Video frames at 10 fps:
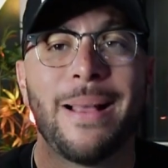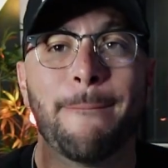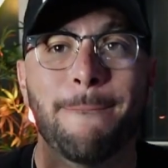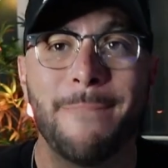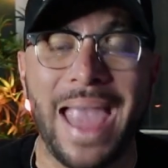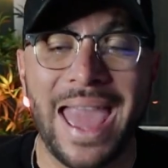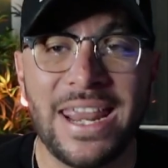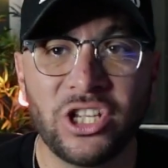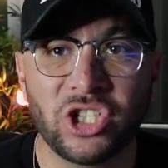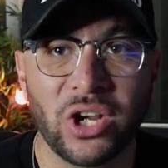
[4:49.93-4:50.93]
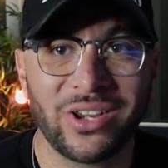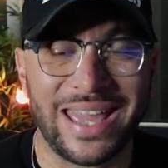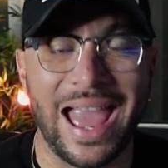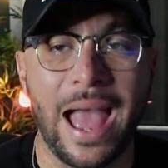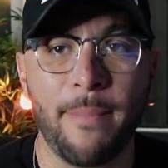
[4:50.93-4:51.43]
manage their
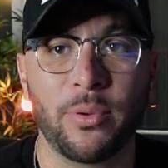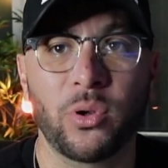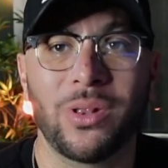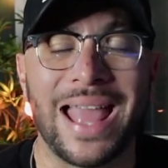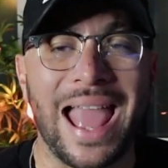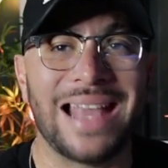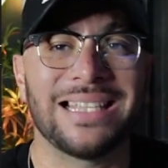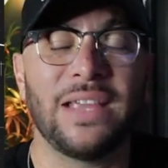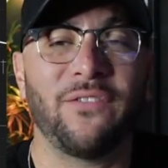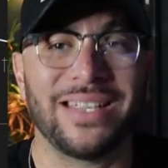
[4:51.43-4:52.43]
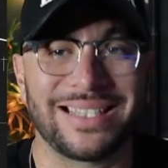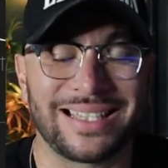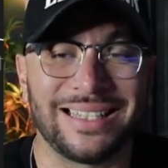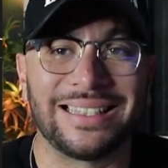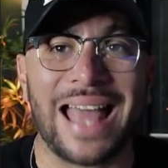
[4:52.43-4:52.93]
capital as if it's
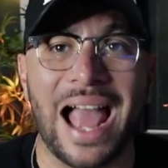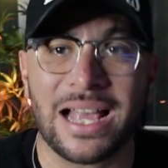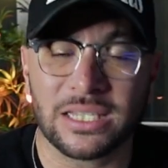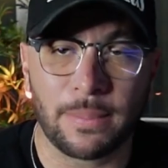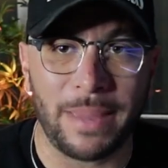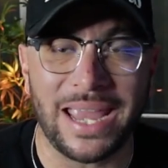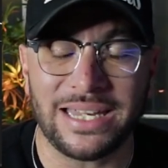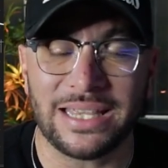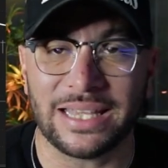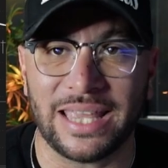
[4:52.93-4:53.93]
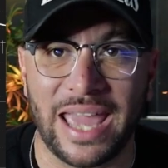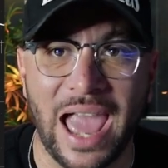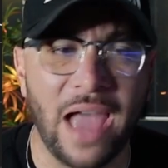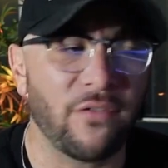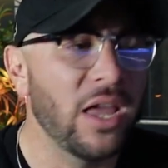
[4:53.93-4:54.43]
the last penny that they
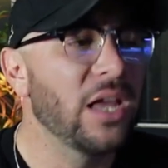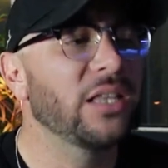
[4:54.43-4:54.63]
have.